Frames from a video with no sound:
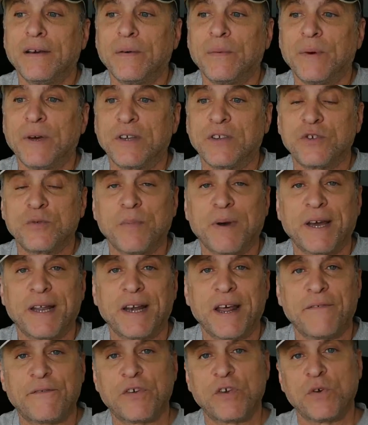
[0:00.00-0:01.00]
which my
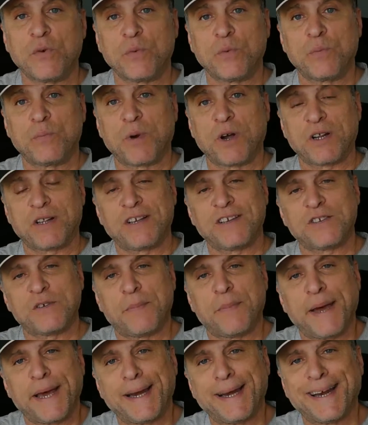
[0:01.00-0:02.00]
nephew
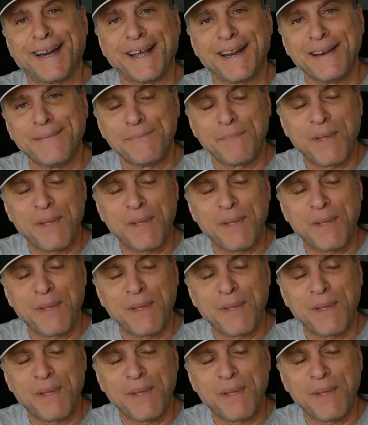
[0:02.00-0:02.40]
participated in,